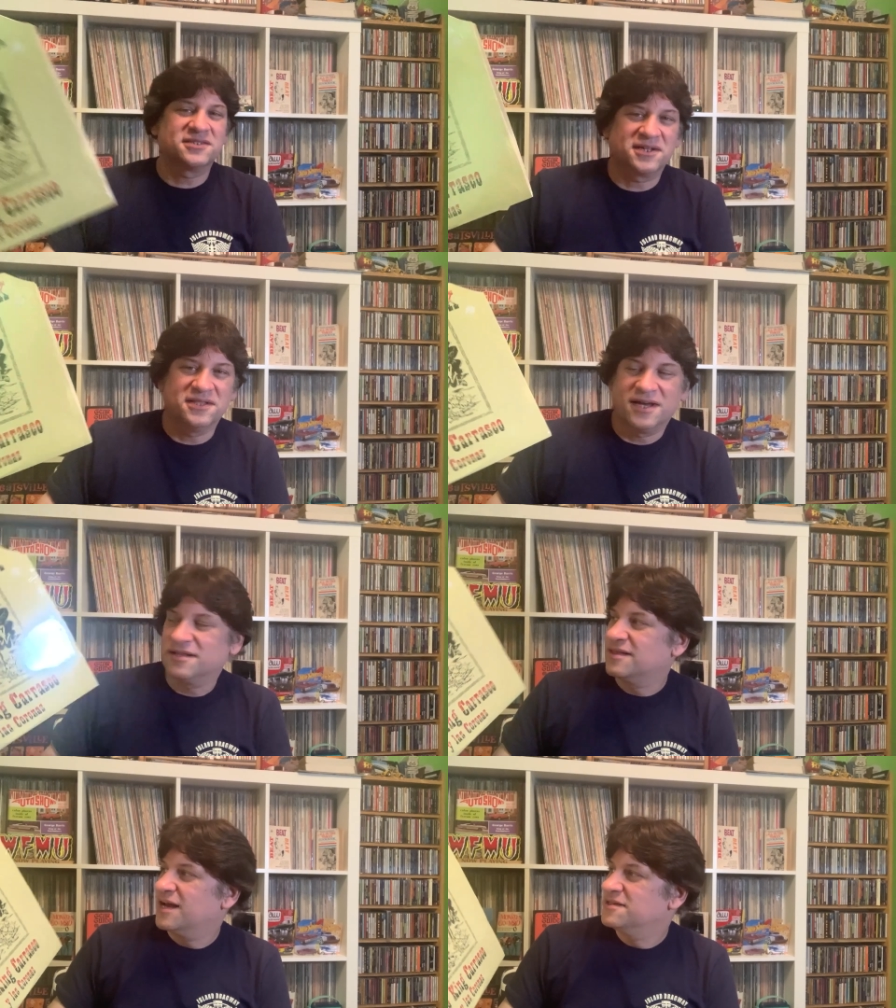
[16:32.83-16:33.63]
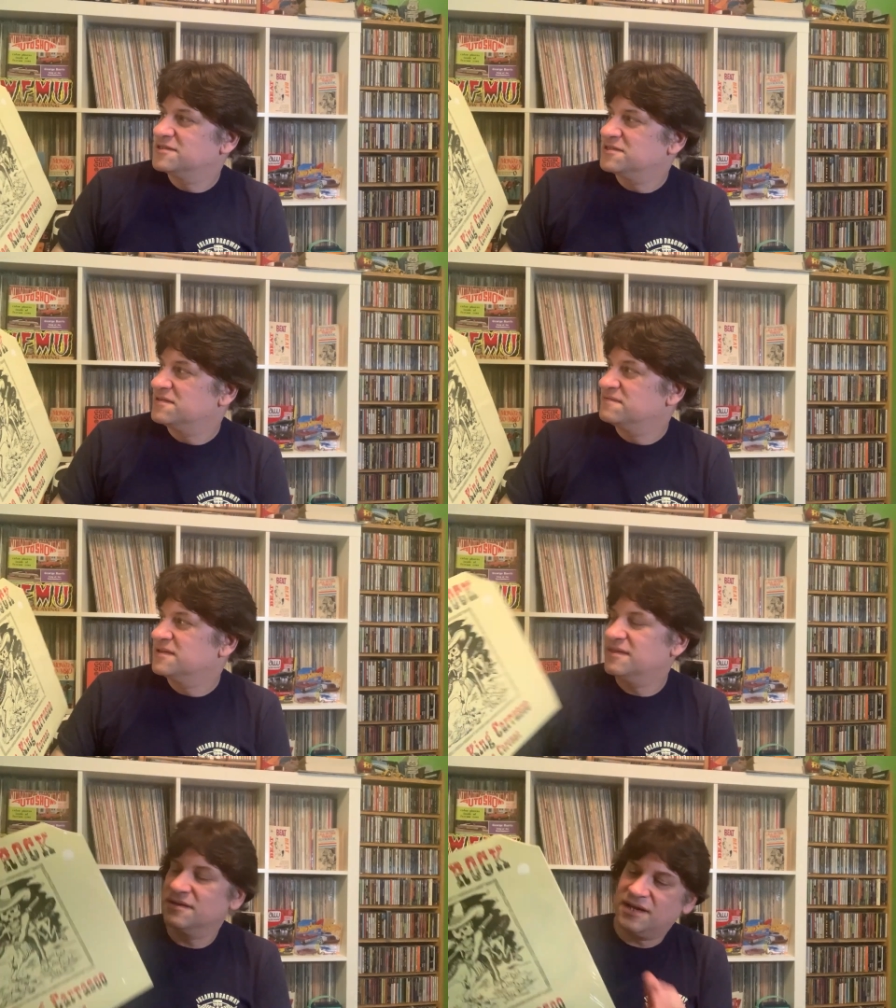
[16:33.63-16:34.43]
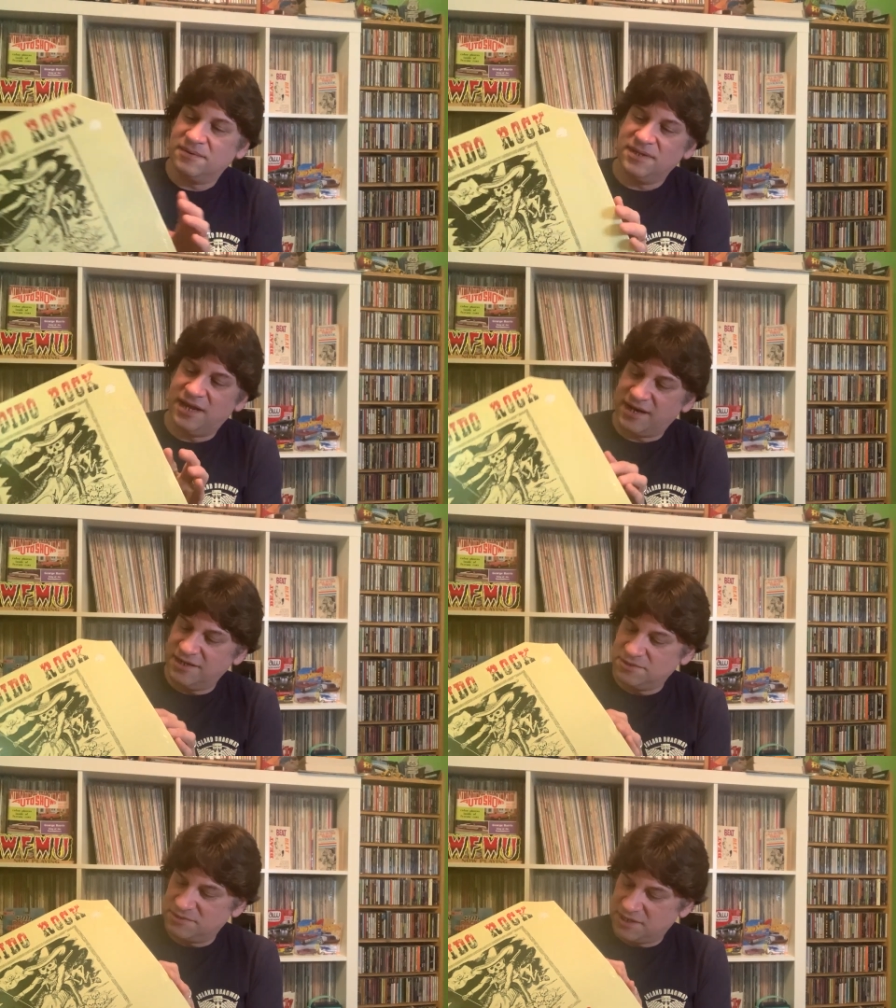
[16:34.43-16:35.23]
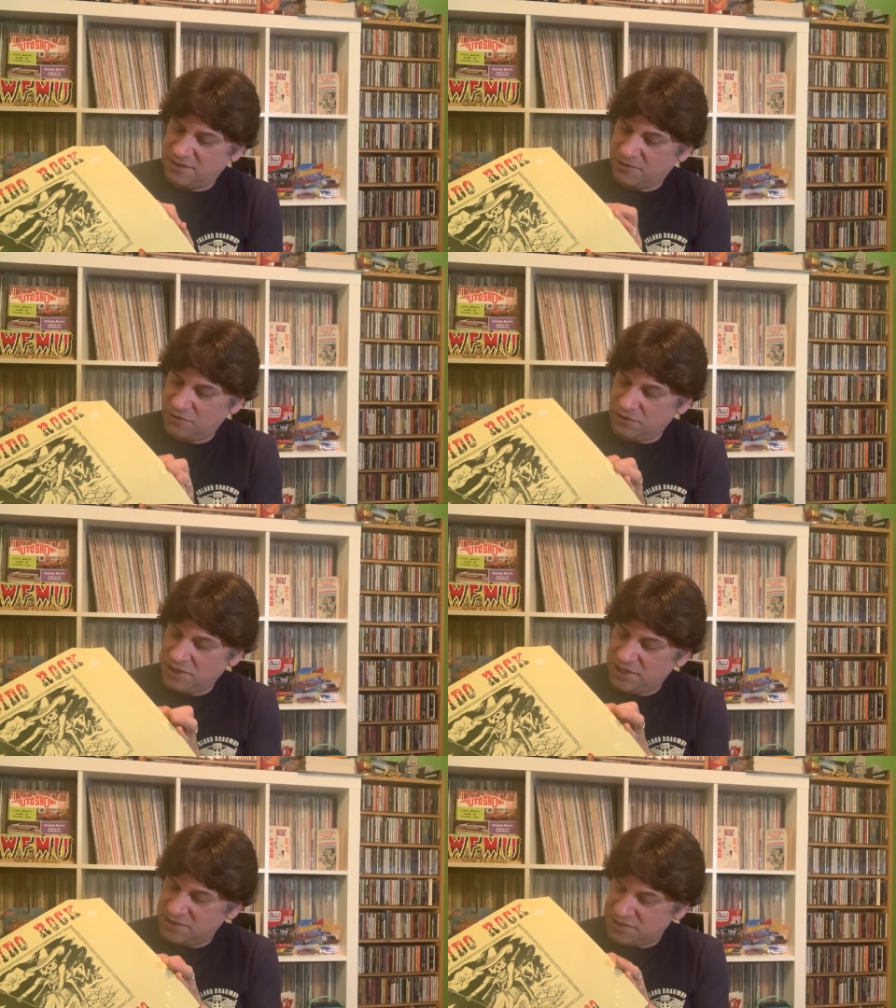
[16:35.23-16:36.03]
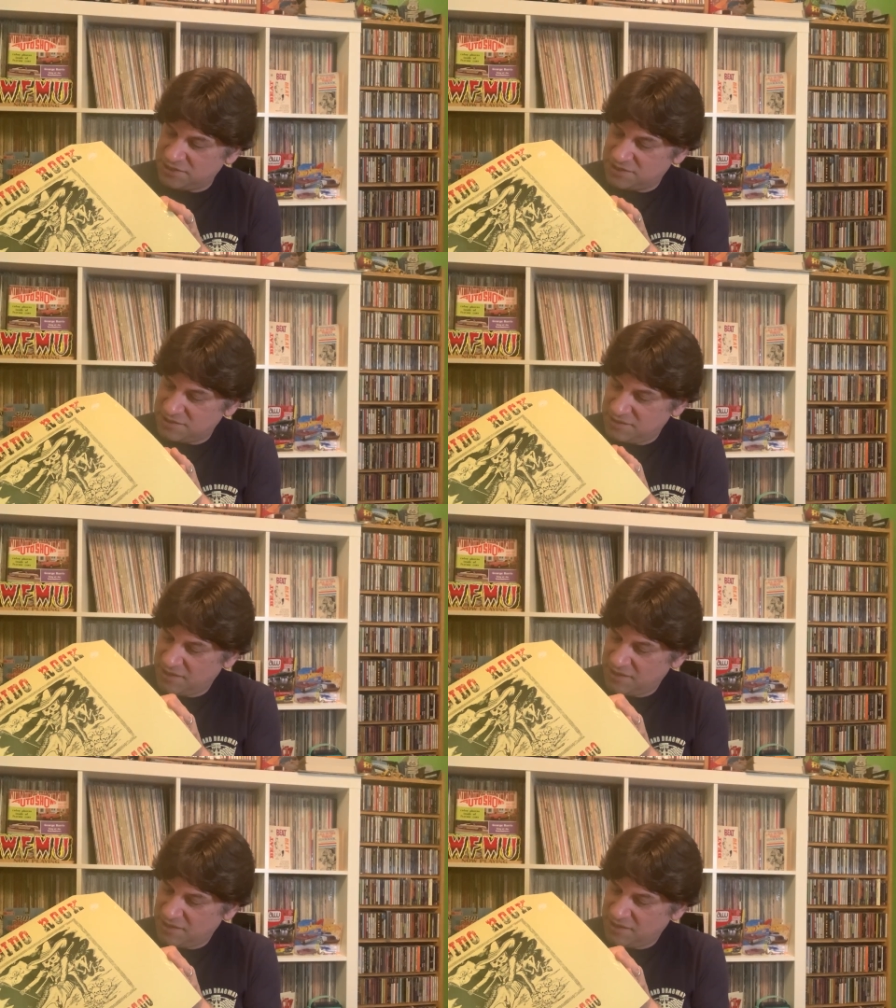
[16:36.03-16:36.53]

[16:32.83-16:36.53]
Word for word: like a lot of Latin stuff. And I think, I, yeah, I guess it was like an early Izzy's